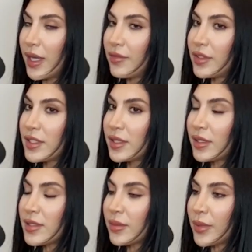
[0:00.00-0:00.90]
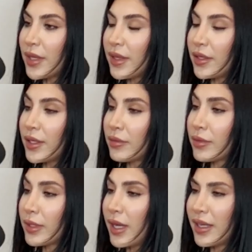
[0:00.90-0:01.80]
if it's not somebody that you can
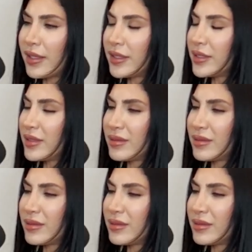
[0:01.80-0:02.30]
rely on,